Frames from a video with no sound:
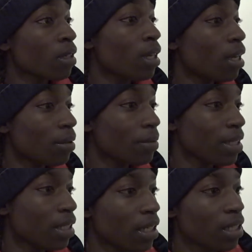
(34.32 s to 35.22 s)
Yeah, I
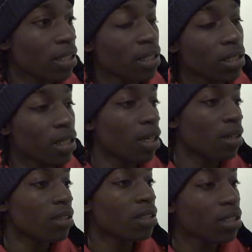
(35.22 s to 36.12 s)
mean, like, there's
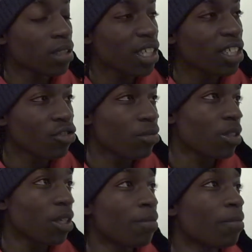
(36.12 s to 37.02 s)
the, the change
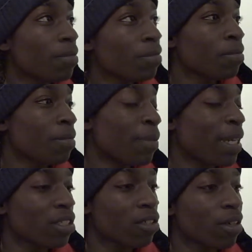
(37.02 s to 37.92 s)
has um, been
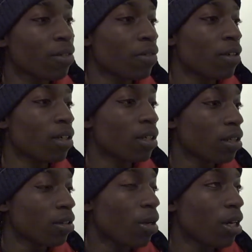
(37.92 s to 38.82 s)
bouncing around for a,
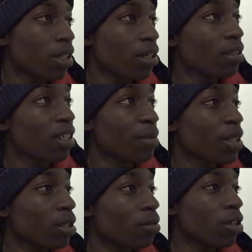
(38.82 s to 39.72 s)
a, while now. They've
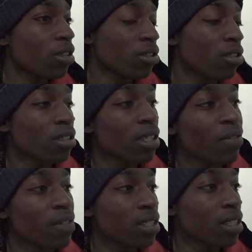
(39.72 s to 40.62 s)
been doing well. There's good
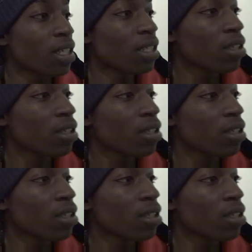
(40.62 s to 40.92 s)
togetherness in there.